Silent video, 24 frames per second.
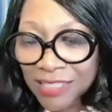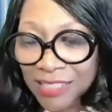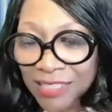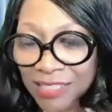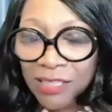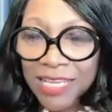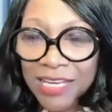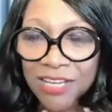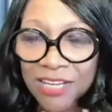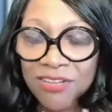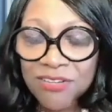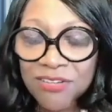Like
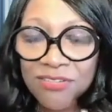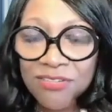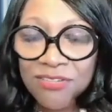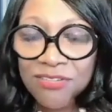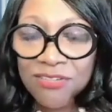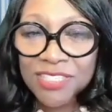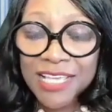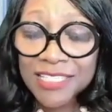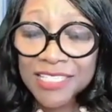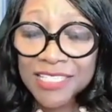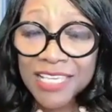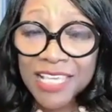the lady
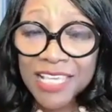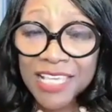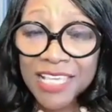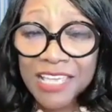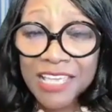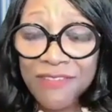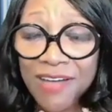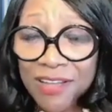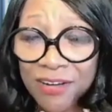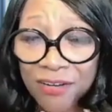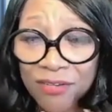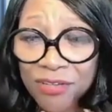who says,
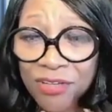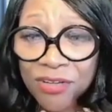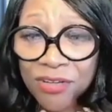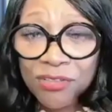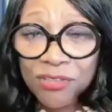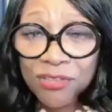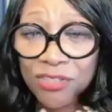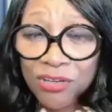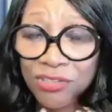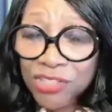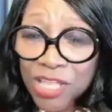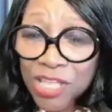if I don't
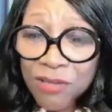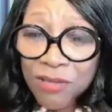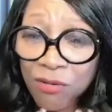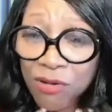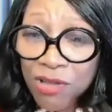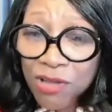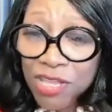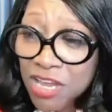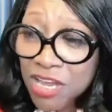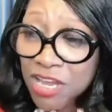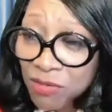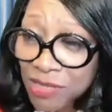go low,
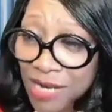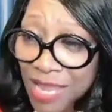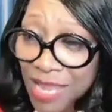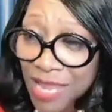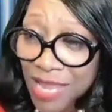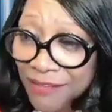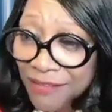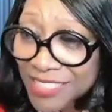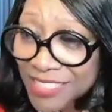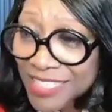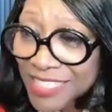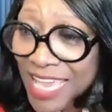they won't hear
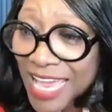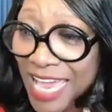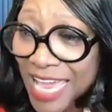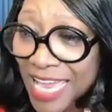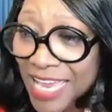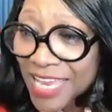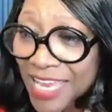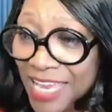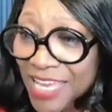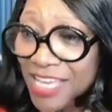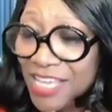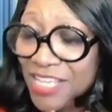have to
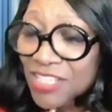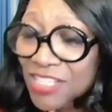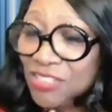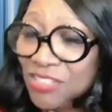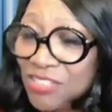say.